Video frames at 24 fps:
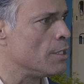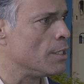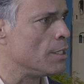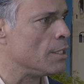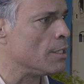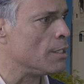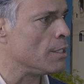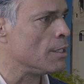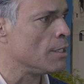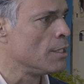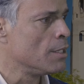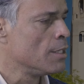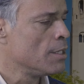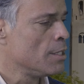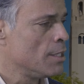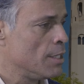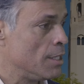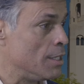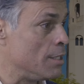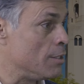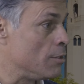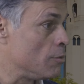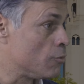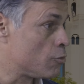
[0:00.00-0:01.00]
in
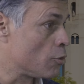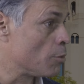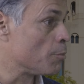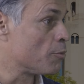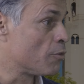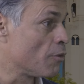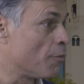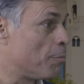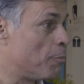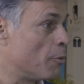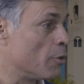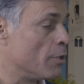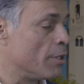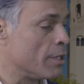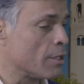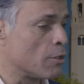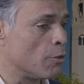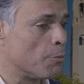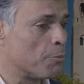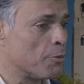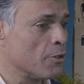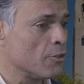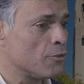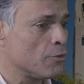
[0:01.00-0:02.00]
terms of
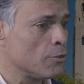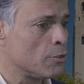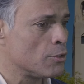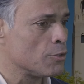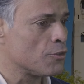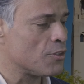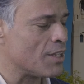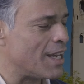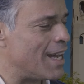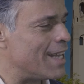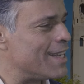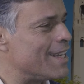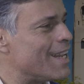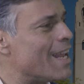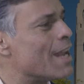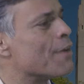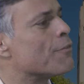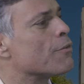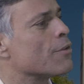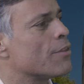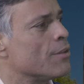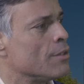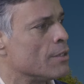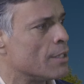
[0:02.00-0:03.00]
political prisoners and
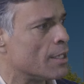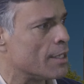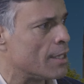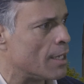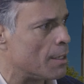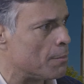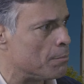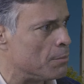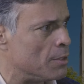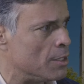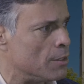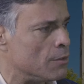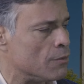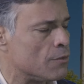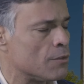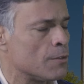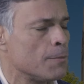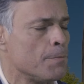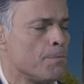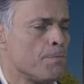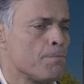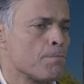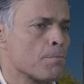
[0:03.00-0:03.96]
everything that means.